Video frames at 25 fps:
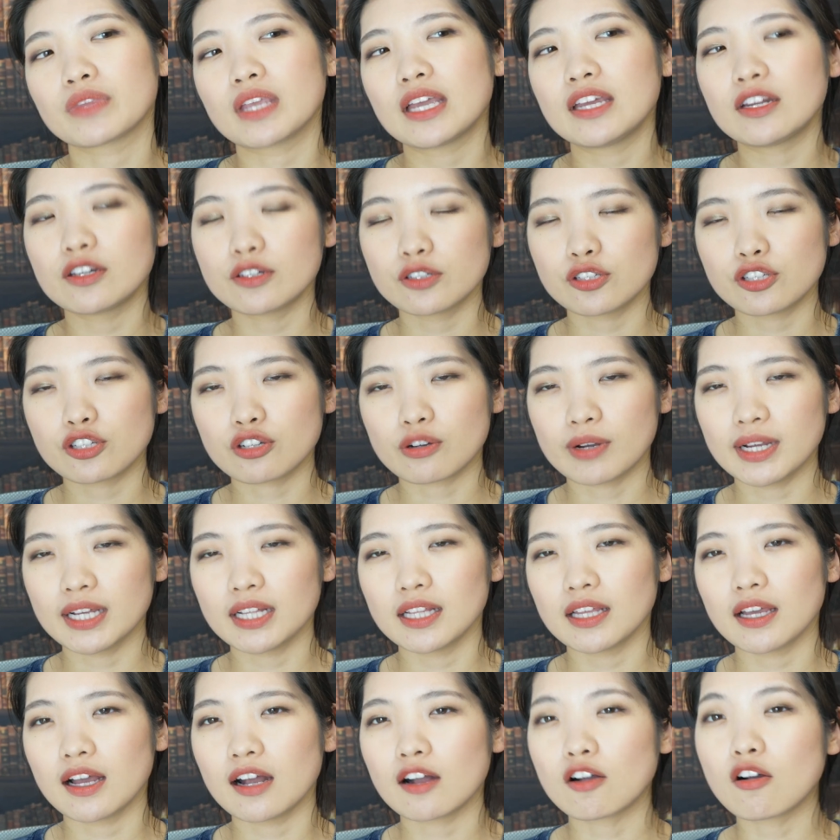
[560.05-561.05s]
in
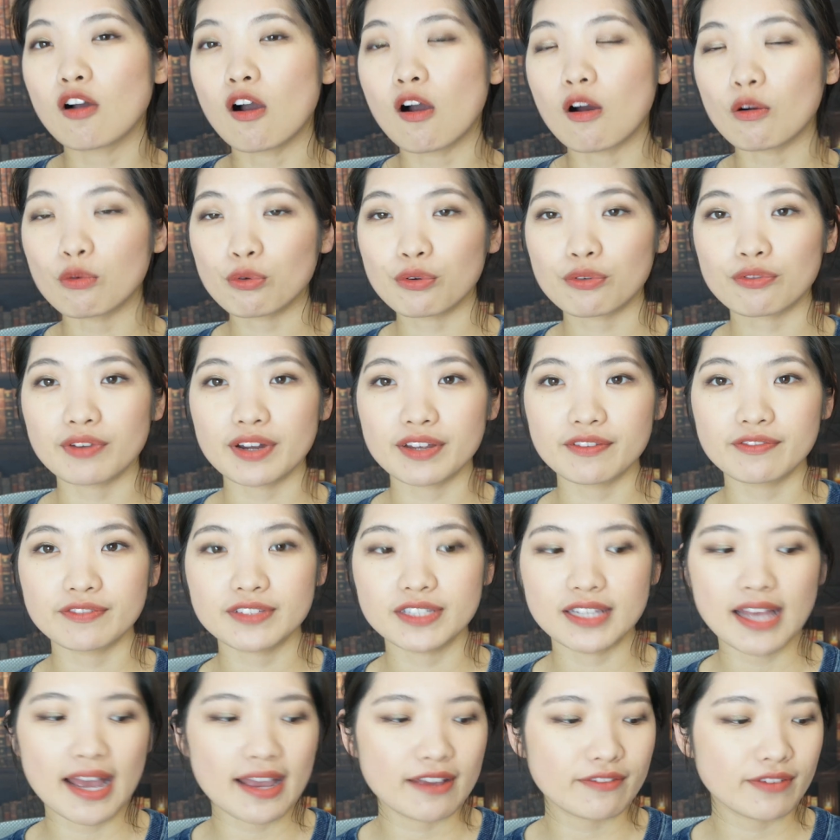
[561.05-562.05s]
Australia. Coral reef
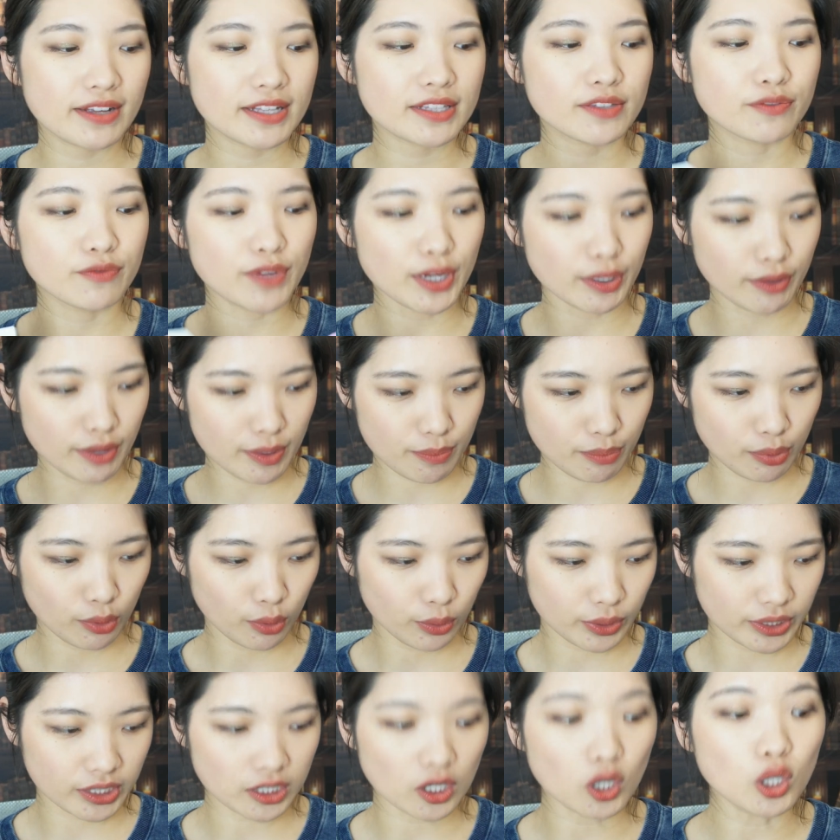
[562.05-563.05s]
safe is very
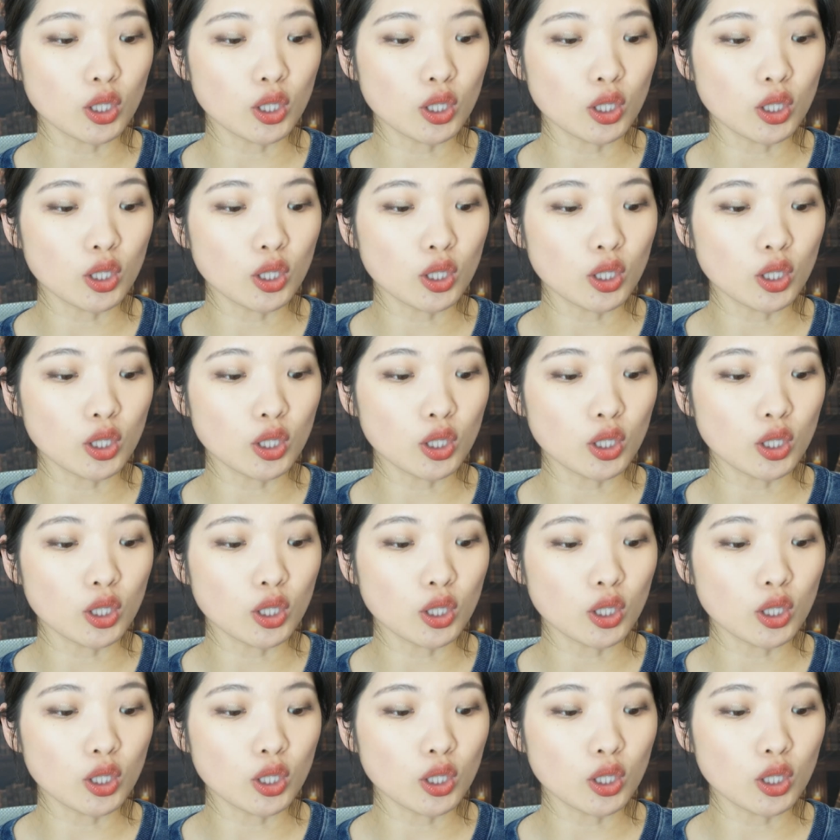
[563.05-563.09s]
important.